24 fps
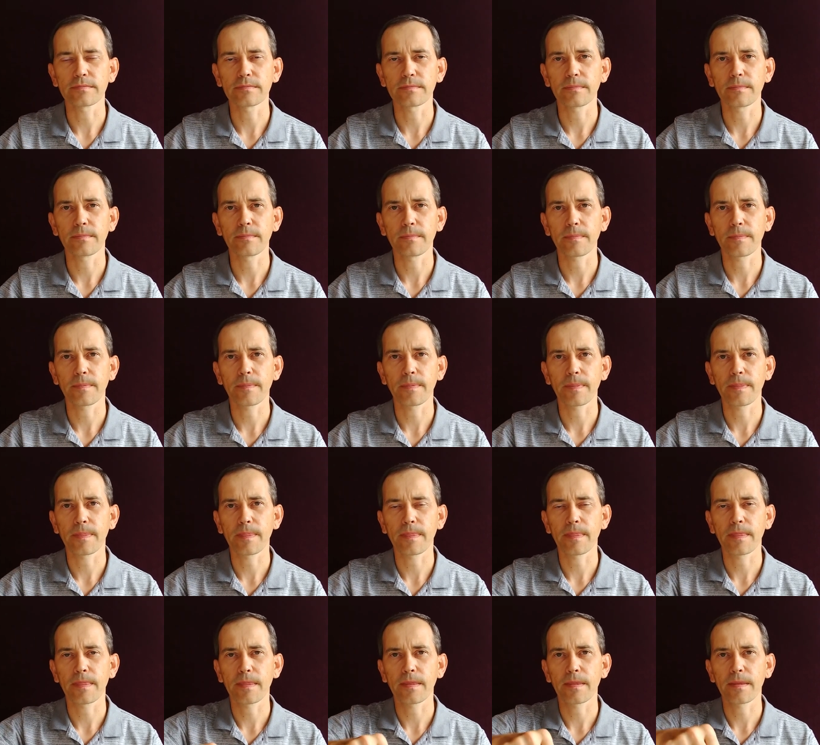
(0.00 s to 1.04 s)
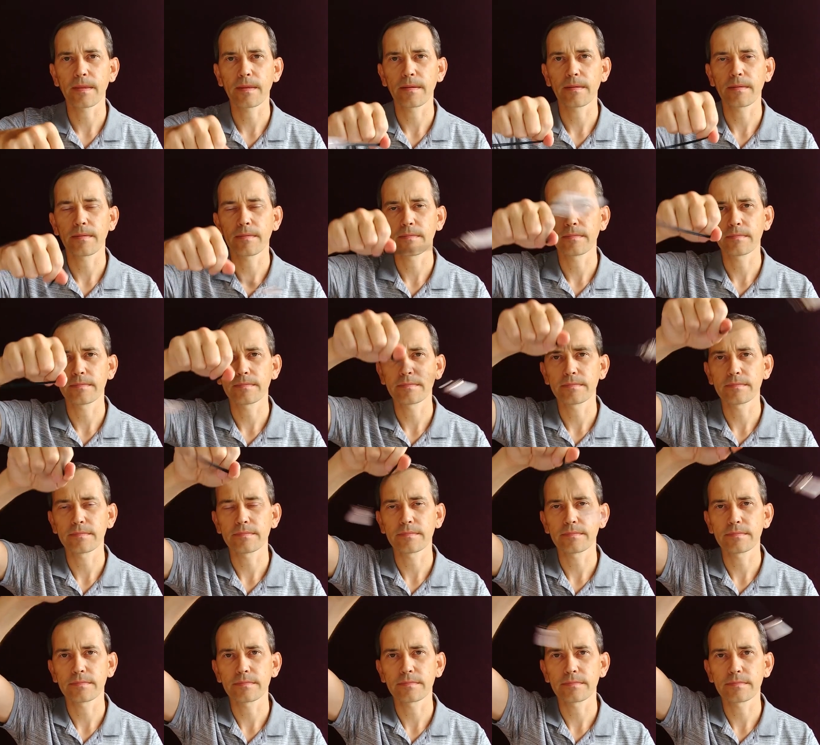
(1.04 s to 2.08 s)

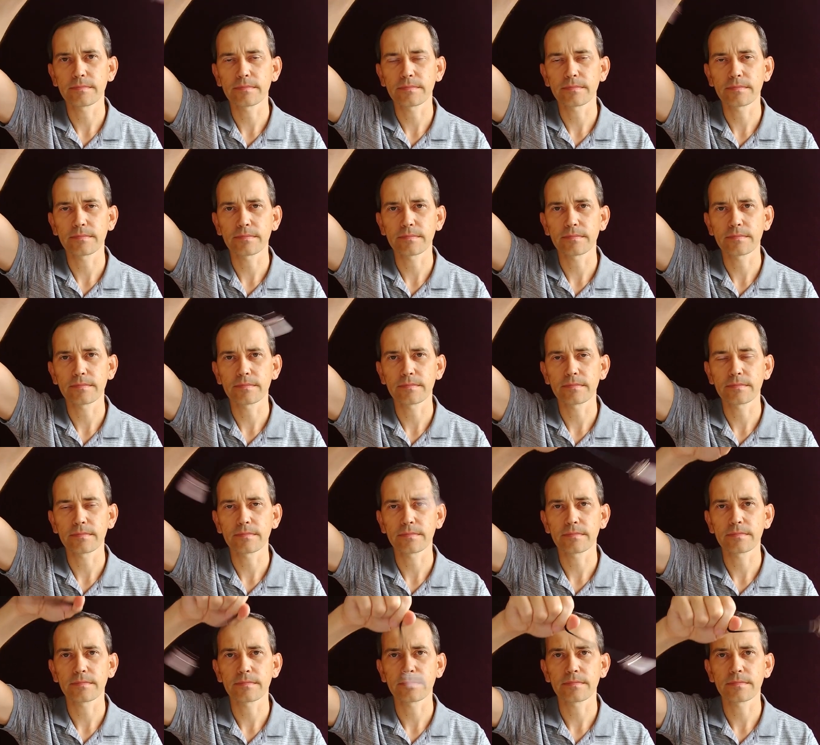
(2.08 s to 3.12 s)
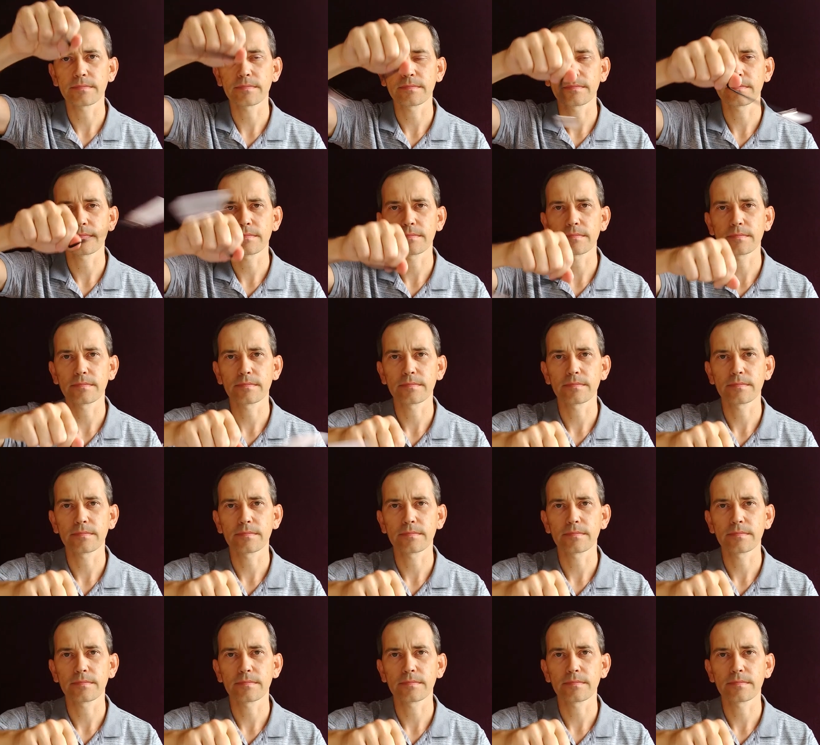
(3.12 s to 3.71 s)
No one is speaking in this clip.